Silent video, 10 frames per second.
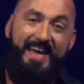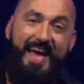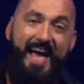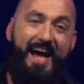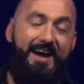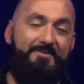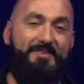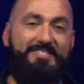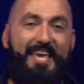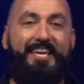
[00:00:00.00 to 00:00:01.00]
have
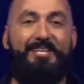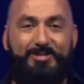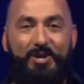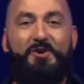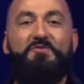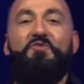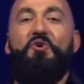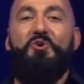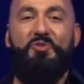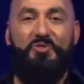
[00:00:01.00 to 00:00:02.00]
taken a turn
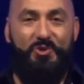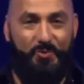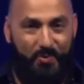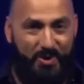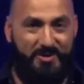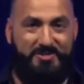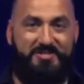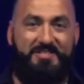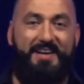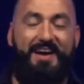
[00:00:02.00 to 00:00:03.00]
for the
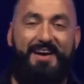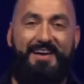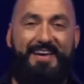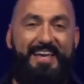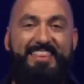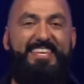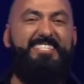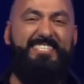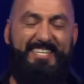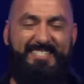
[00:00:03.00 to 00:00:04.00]
worst uh, in
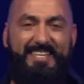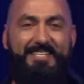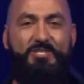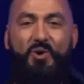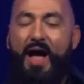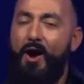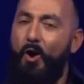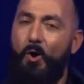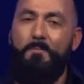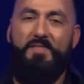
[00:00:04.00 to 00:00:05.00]
this season. So I
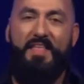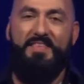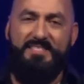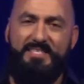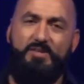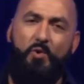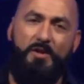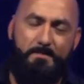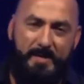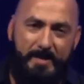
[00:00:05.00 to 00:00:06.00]
hope that this is going
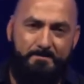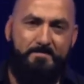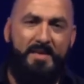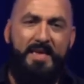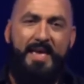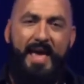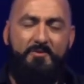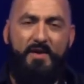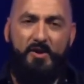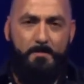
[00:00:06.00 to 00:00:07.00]
to be a
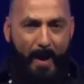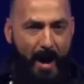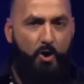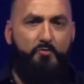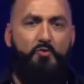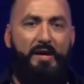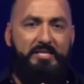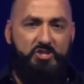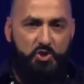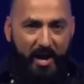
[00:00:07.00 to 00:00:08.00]
very powerful
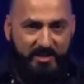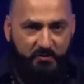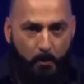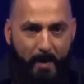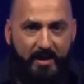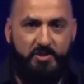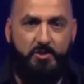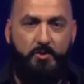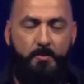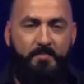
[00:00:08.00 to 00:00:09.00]
and
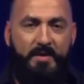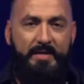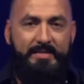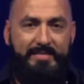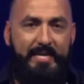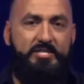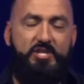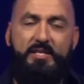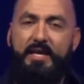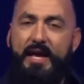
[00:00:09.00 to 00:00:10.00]
transformational
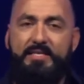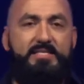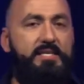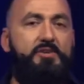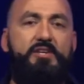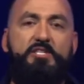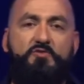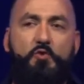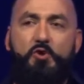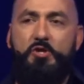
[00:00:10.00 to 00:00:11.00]
teaching and series
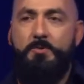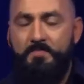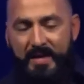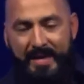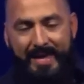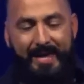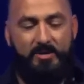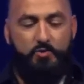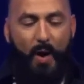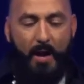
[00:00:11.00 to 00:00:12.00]
for you.
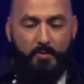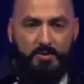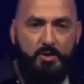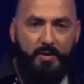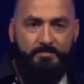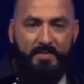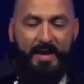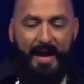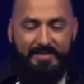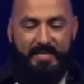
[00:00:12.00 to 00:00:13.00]
Here's why we're doing
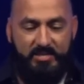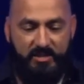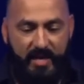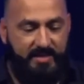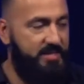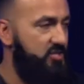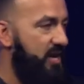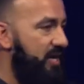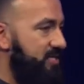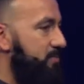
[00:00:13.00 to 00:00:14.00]
a teaching like this, you
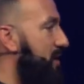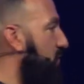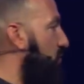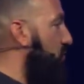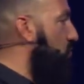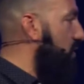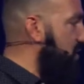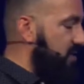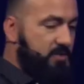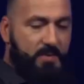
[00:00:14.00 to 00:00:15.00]
guys. Let me give you a few
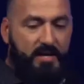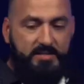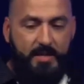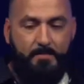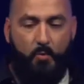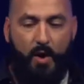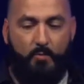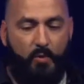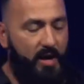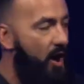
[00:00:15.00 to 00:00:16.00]
reasons. Because number
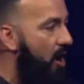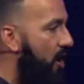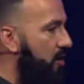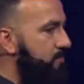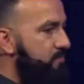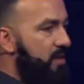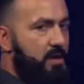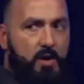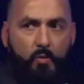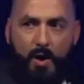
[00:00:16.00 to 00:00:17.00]
one, we are
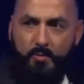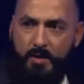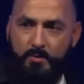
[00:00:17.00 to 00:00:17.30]
what we